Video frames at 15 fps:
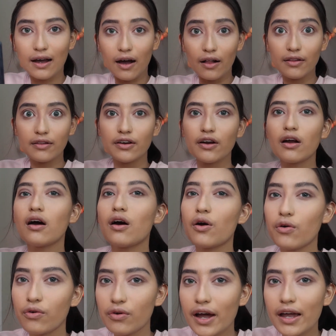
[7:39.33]
color
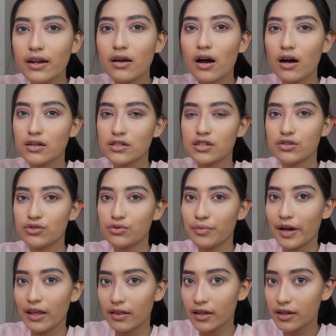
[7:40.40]
right onto my